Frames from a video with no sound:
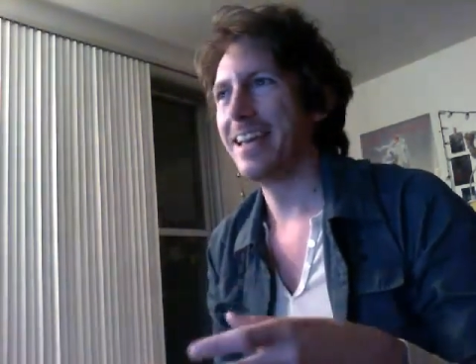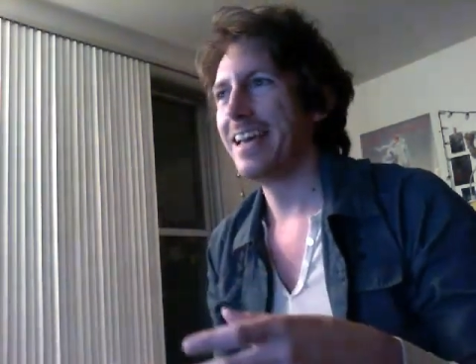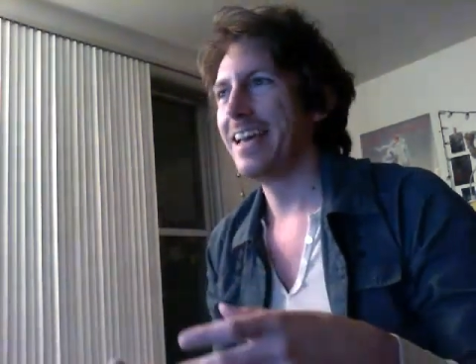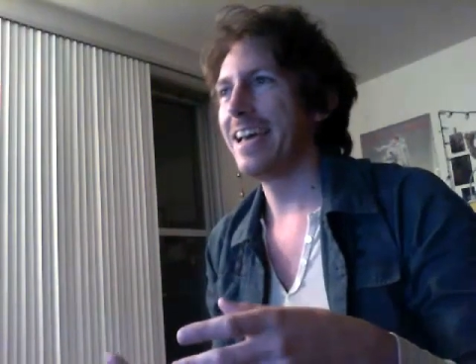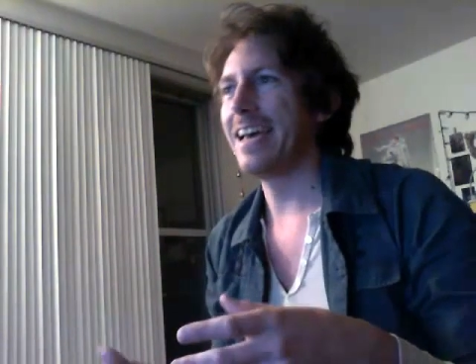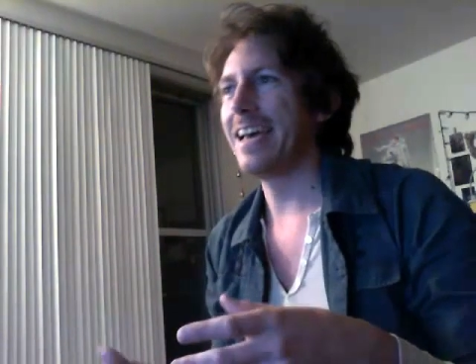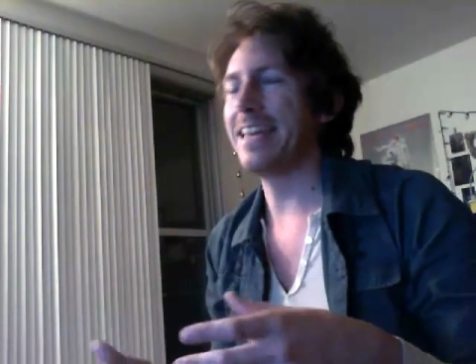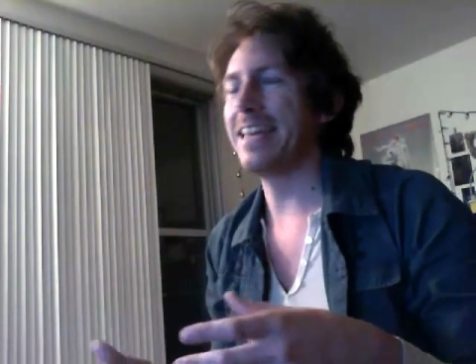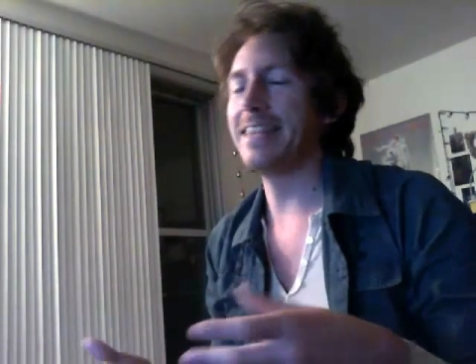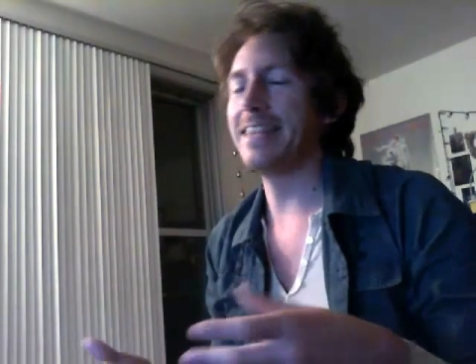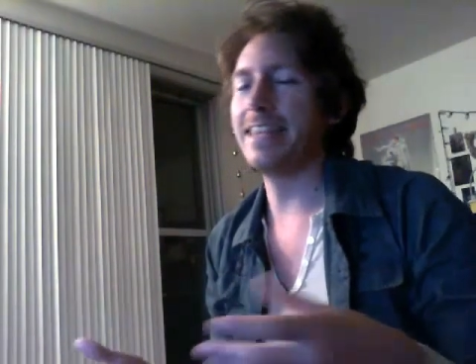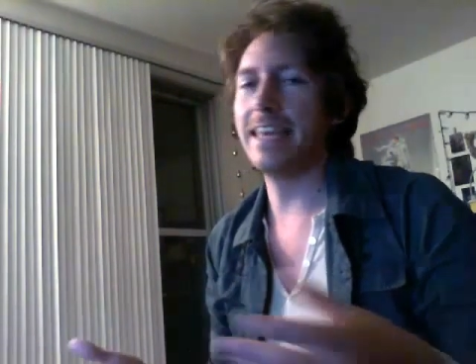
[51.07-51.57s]

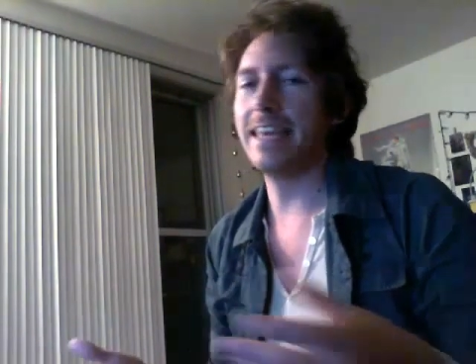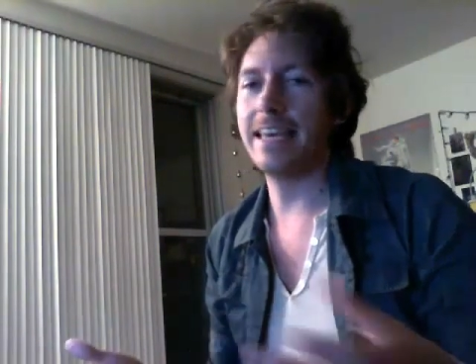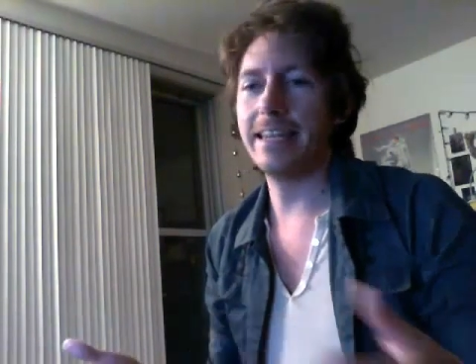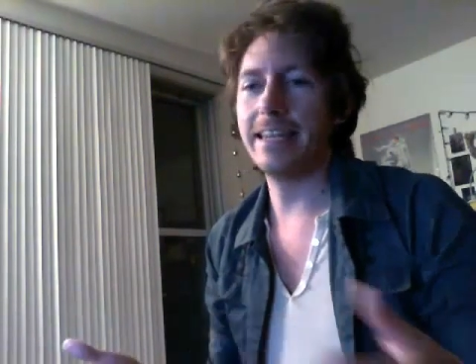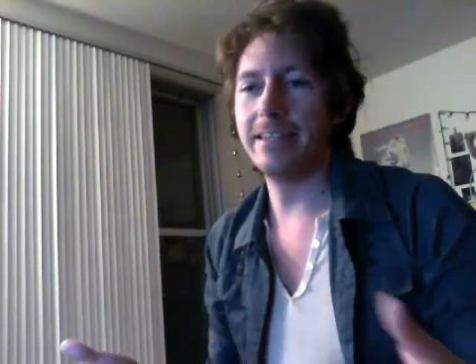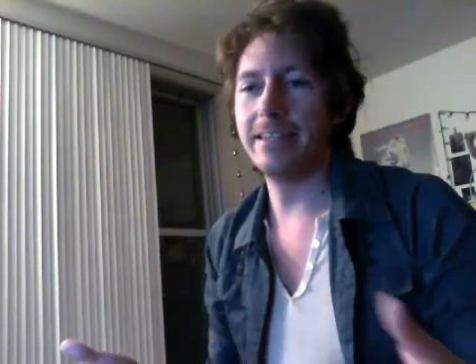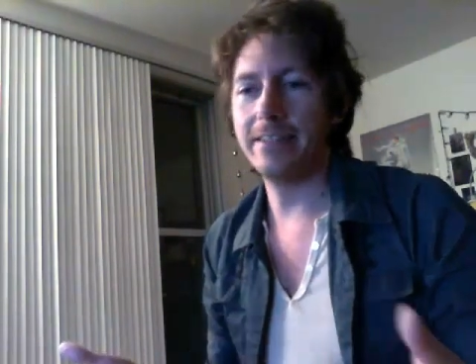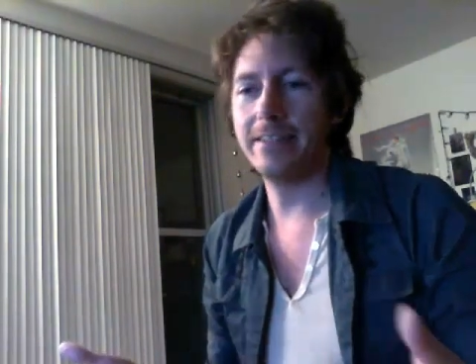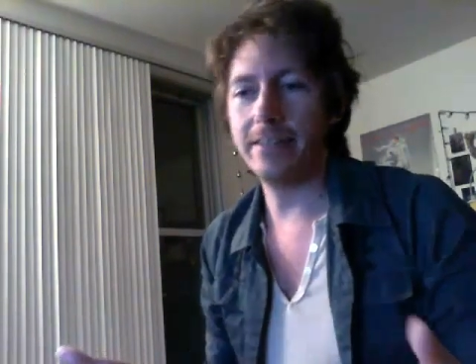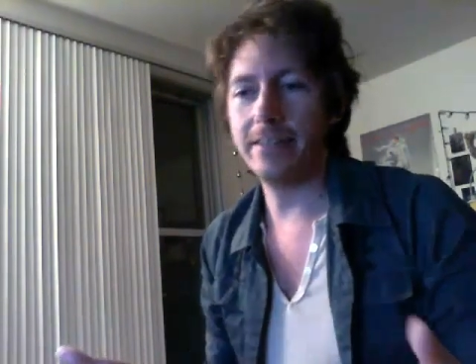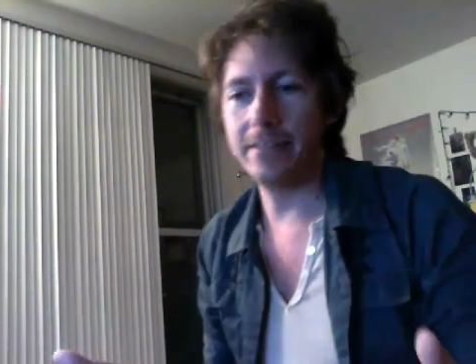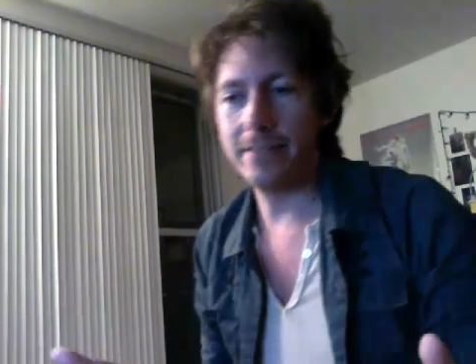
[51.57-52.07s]
and
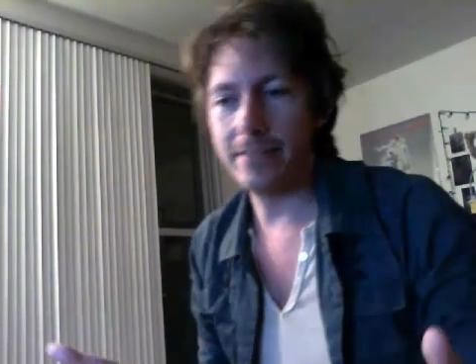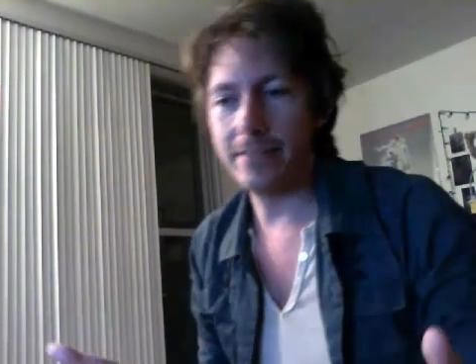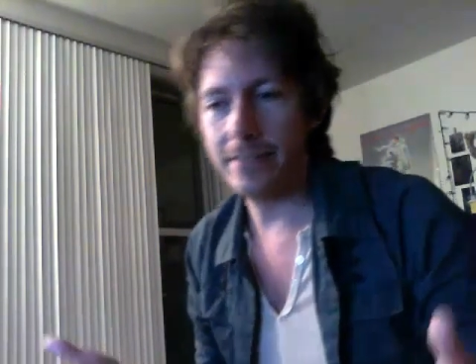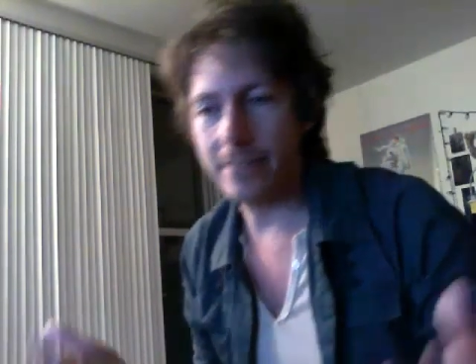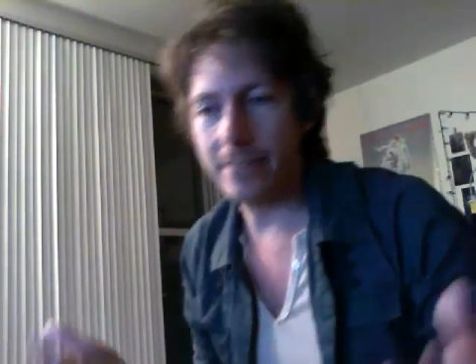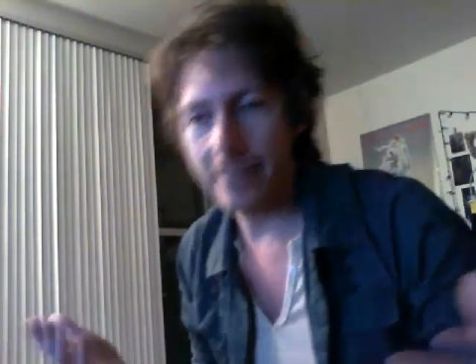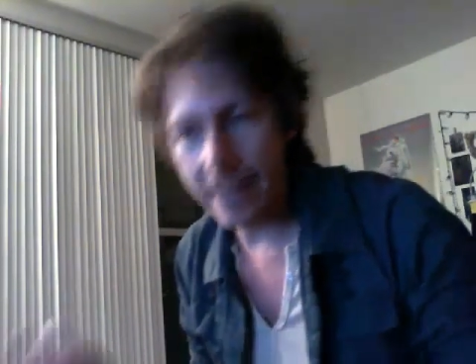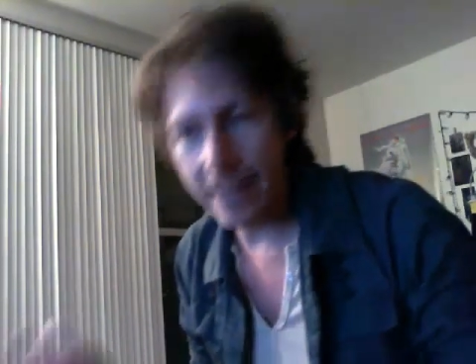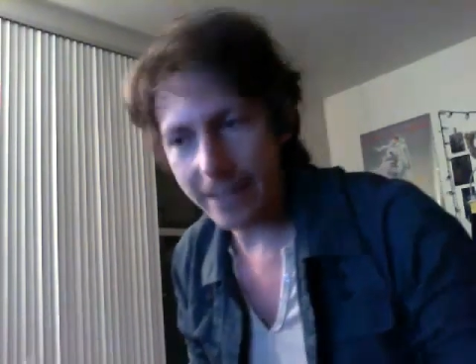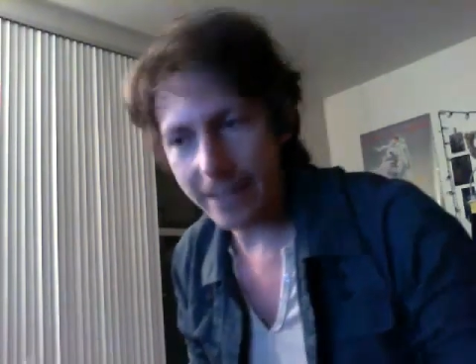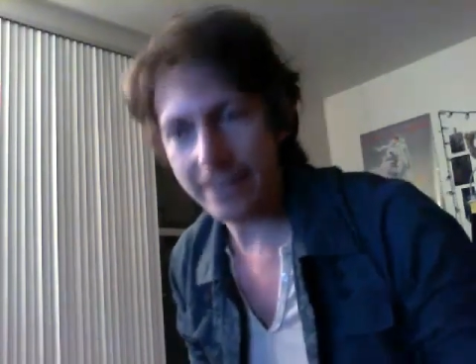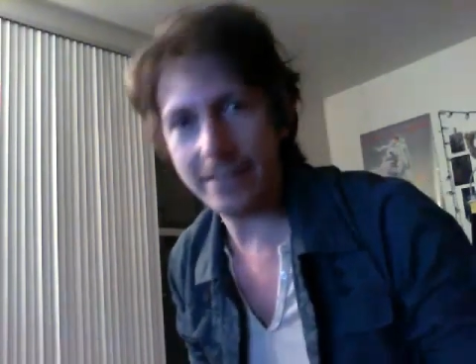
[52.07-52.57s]
then
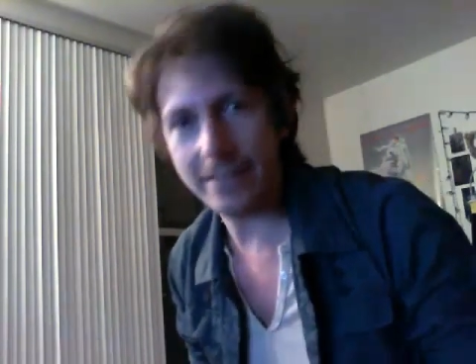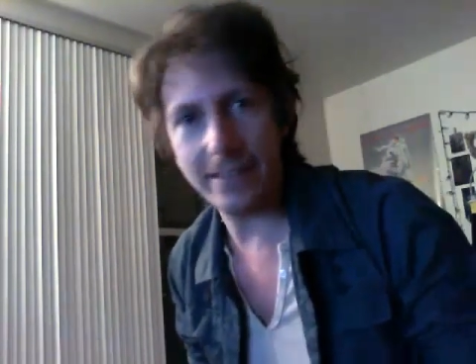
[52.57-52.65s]
next